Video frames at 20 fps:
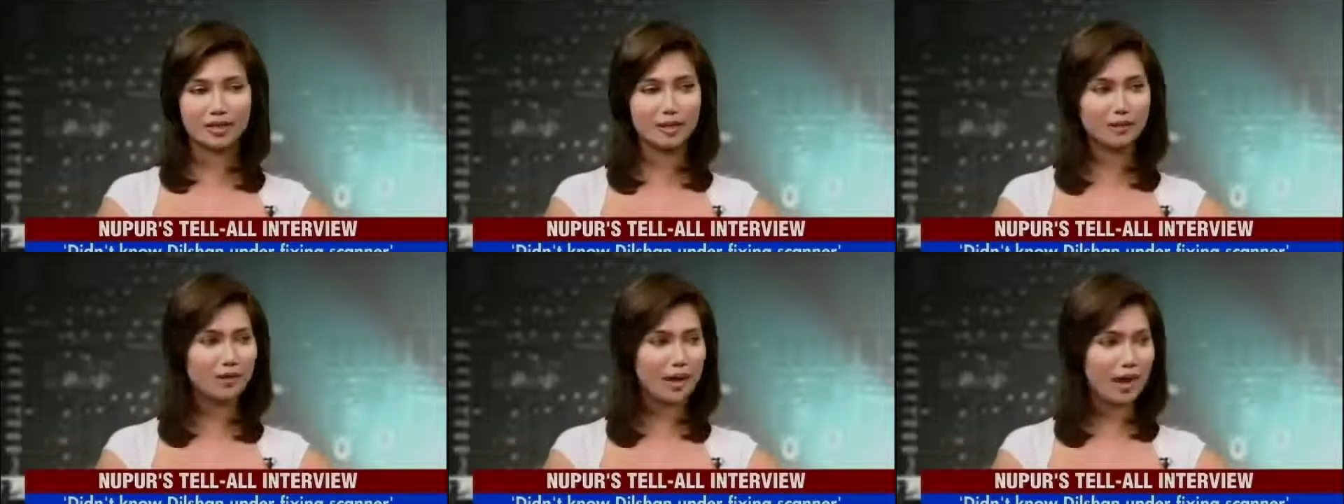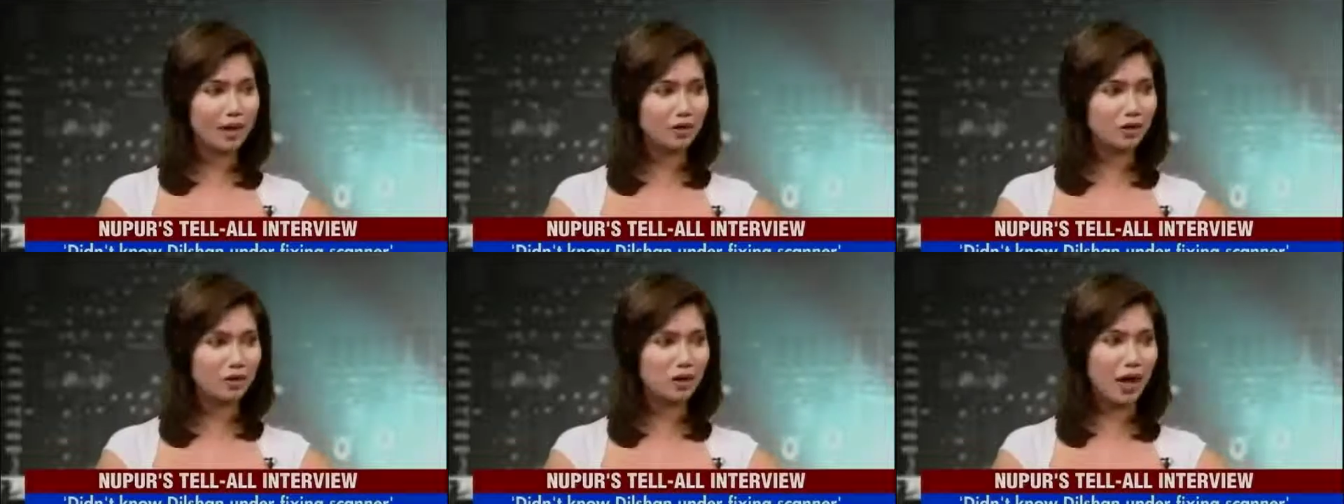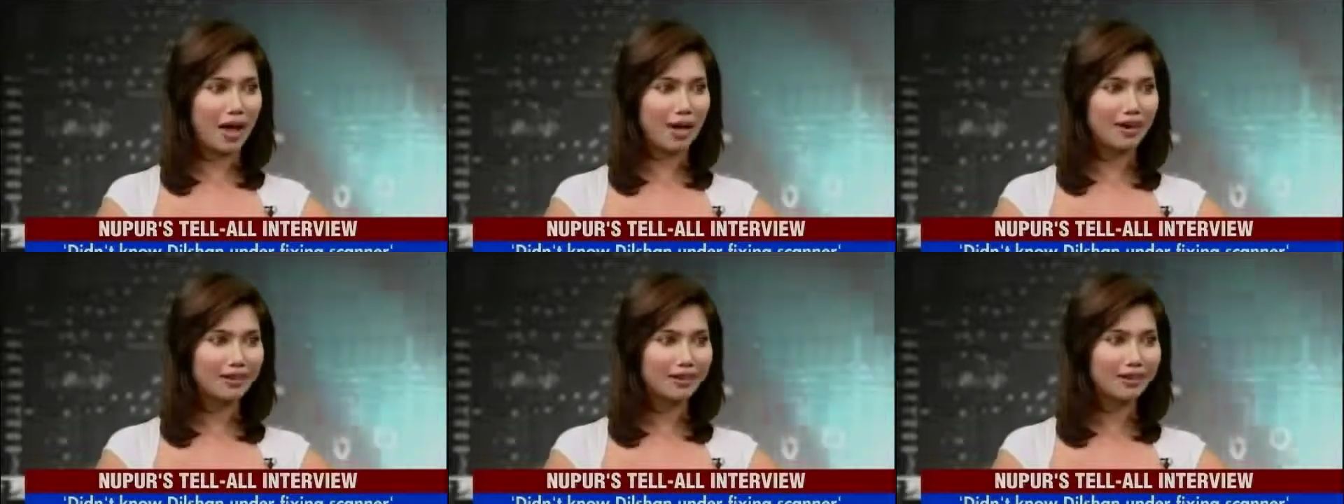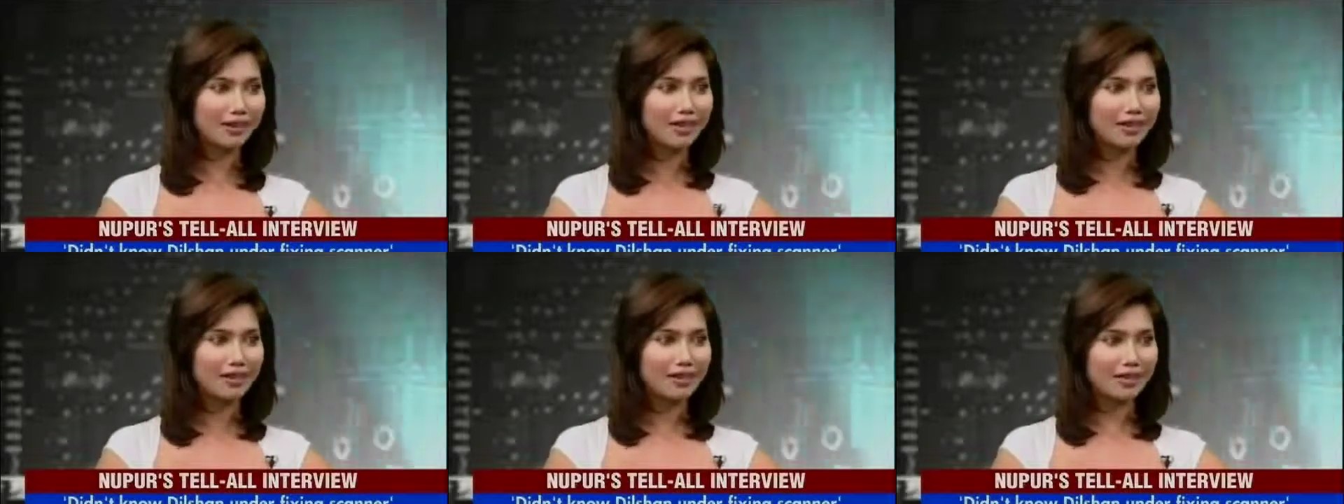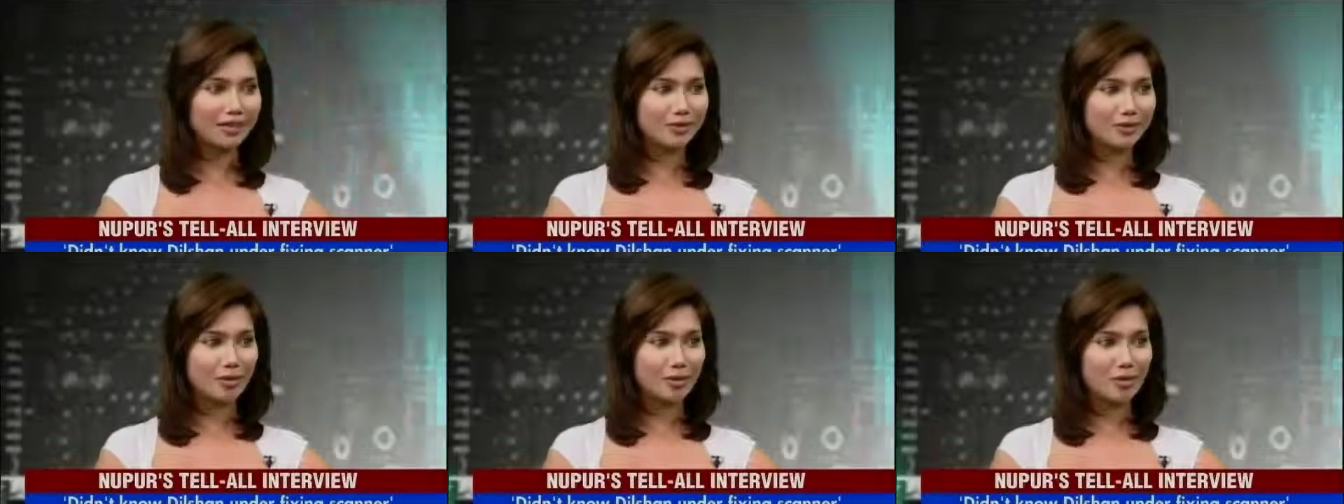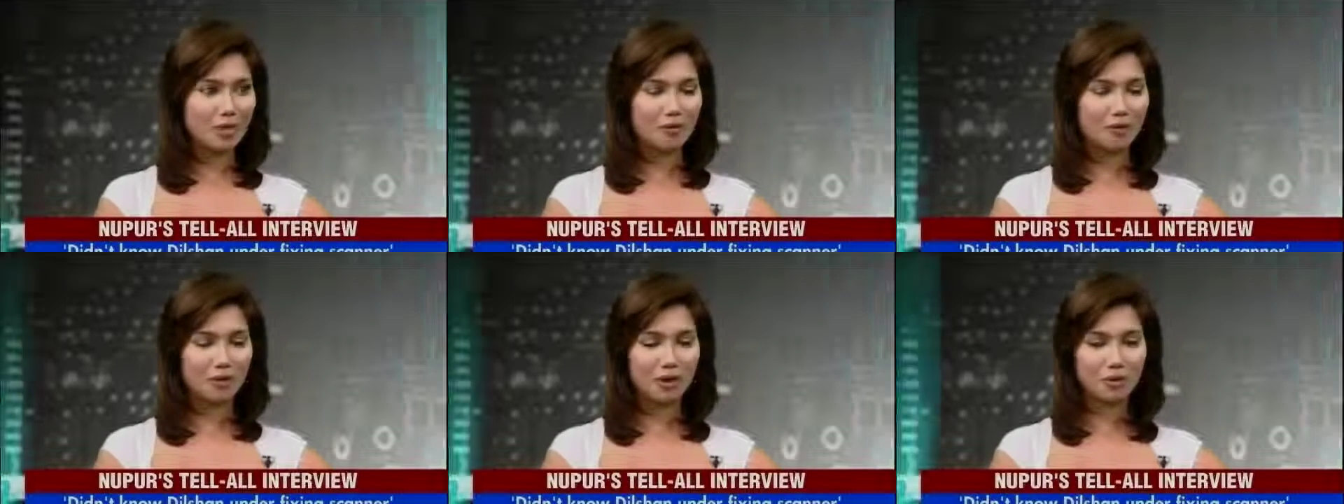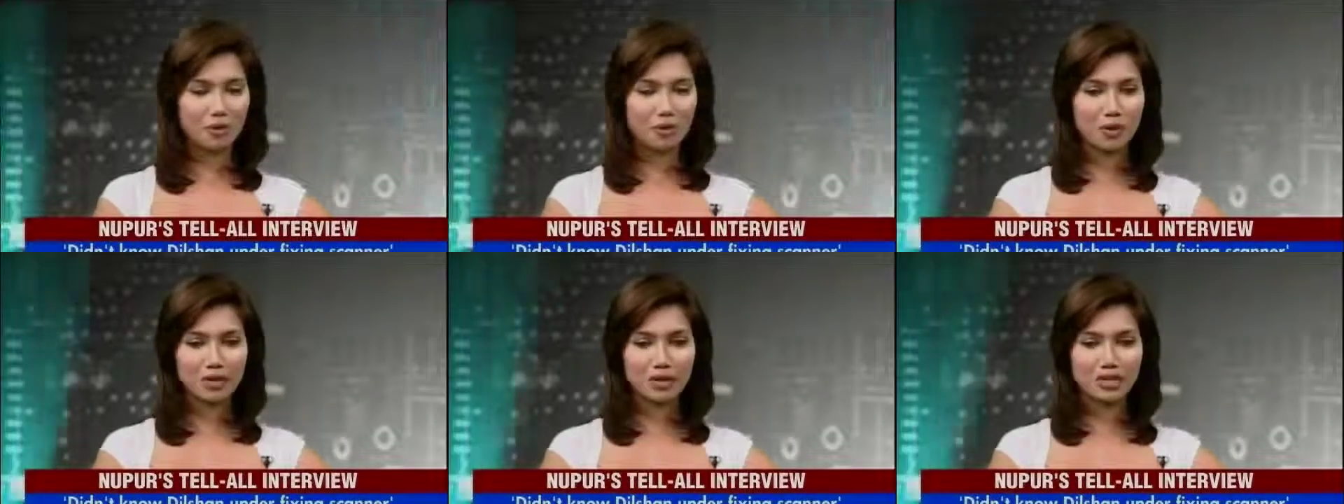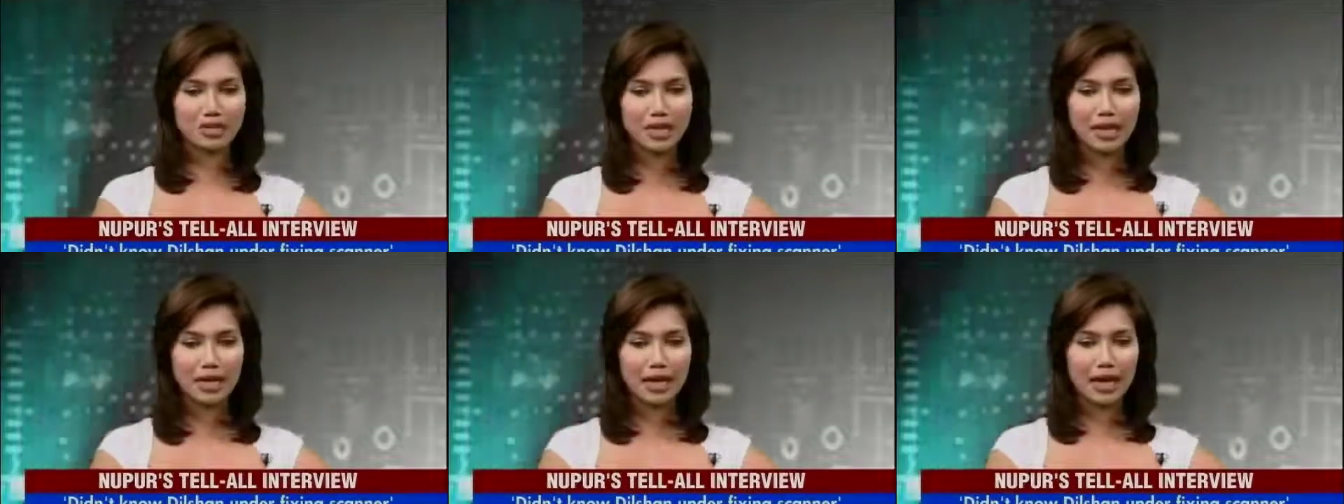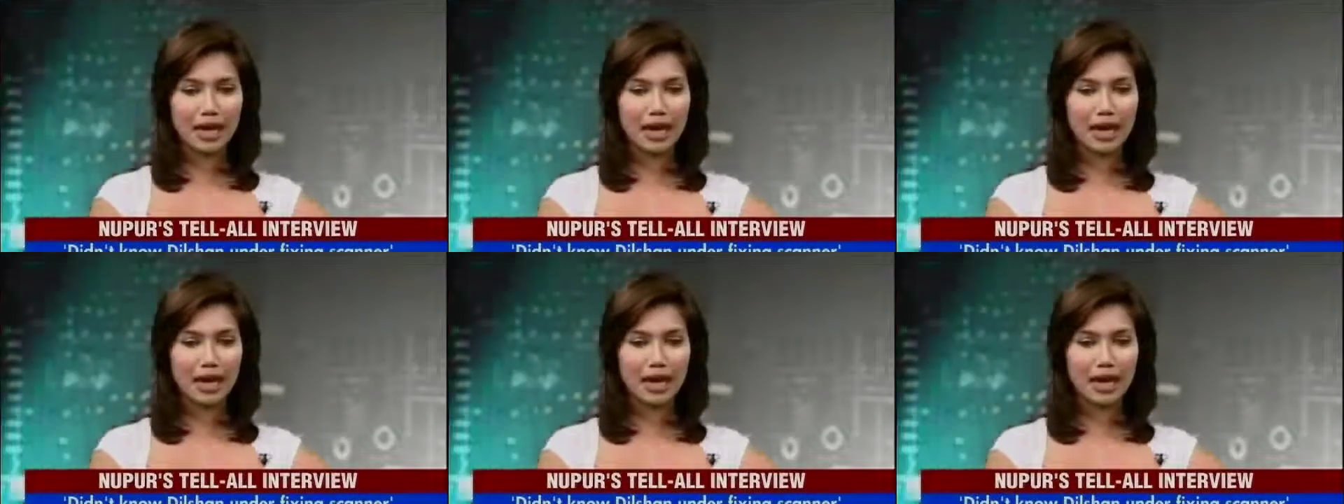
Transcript: play some blackjack. That's one of my favorites.